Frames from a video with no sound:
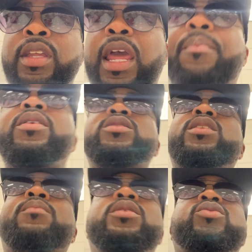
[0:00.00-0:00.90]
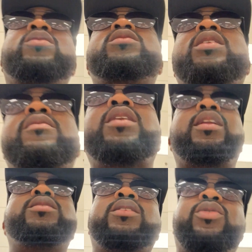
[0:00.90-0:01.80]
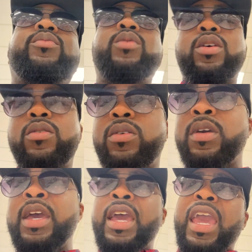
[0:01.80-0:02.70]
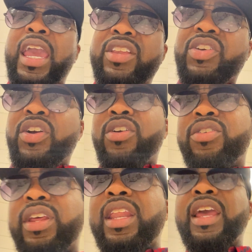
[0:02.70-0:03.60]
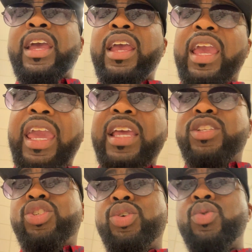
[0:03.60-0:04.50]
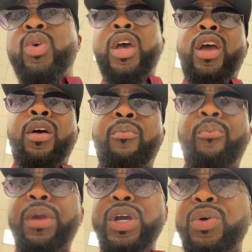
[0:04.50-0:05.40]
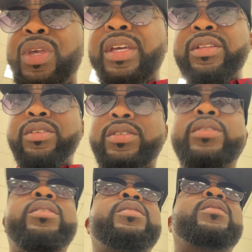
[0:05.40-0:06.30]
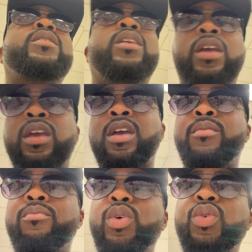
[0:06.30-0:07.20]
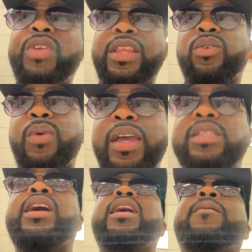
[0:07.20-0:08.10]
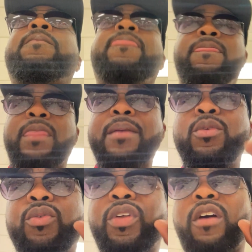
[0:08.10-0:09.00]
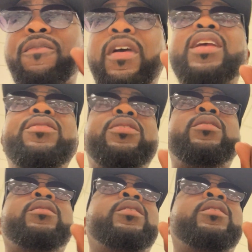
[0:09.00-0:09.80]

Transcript: That person that put $27 in crypto and turned it into millions moved at the right time. They moved off faith.